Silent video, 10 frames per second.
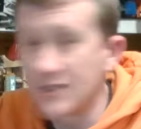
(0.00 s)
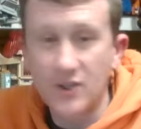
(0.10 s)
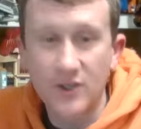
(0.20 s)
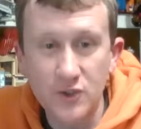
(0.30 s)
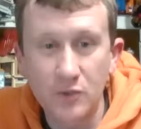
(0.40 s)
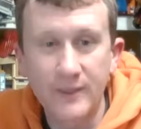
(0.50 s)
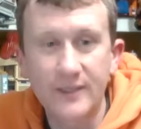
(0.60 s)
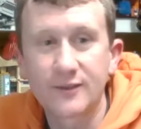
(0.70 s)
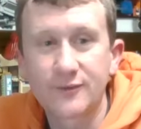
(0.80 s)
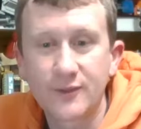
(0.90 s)
side's not big
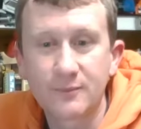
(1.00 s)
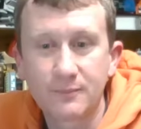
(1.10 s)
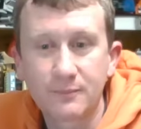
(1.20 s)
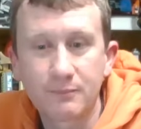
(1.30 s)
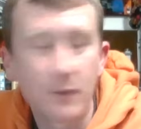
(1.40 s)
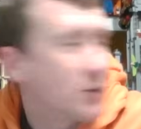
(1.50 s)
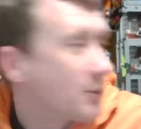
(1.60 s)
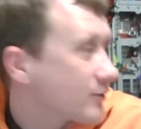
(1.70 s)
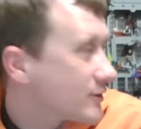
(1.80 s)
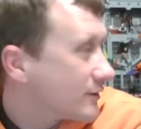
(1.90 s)
enough for the
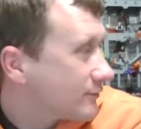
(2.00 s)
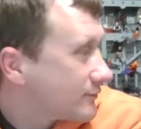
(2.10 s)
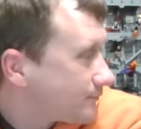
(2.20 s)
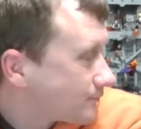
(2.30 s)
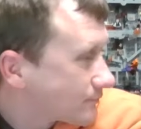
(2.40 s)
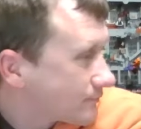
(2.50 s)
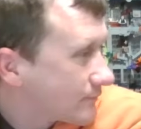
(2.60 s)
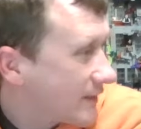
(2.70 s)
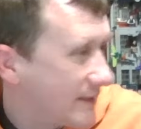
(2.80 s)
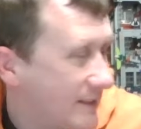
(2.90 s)
Pokemon stuff.
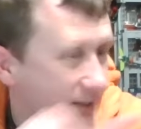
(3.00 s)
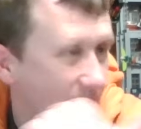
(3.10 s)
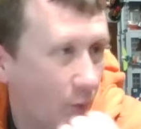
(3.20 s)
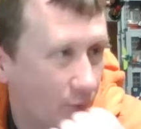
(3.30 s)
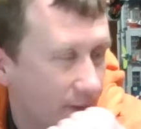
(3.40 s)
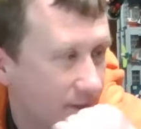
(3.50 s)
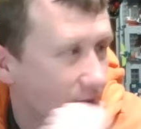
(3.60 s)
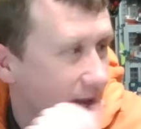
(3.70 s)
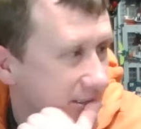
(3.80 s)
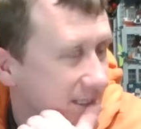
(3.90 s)

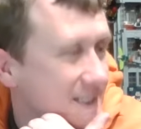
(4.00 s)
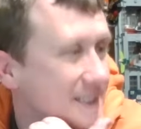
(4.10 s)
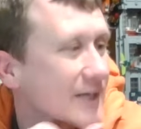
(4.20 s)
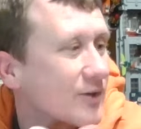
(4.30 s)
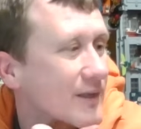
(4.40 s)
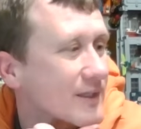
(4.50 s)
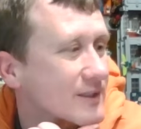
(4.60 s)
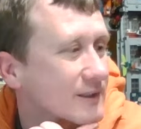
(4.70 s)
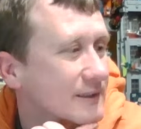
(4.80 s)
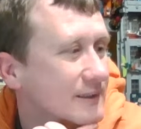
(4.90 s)
It's that staying on that
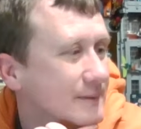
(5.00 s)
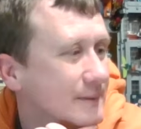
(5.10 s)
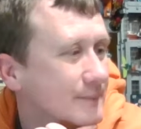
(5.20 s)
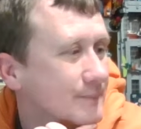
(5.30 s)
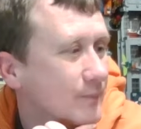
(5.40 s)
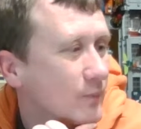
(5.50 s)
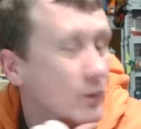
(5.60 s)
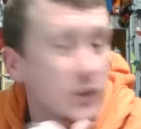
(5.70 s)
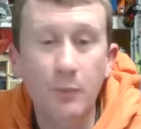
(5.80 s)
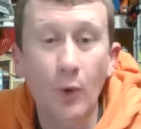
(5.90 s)
side. We're
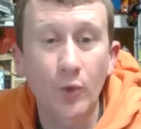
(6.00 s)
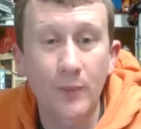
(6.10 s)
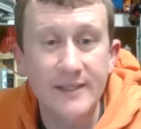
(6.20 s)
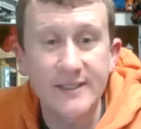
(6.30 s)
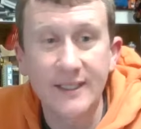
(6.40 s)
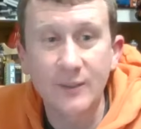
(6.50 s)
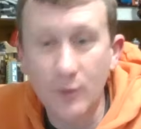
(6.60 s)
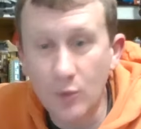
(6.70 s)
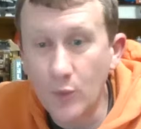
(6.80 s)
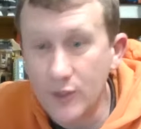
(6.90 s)
spoiled basically.
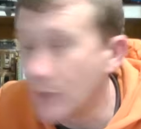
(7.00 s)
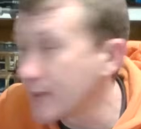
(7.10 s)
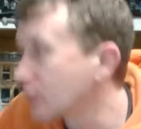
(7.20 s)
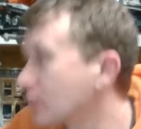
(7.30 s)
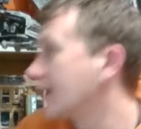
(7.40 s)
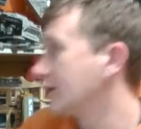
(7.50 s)
We're doing all right.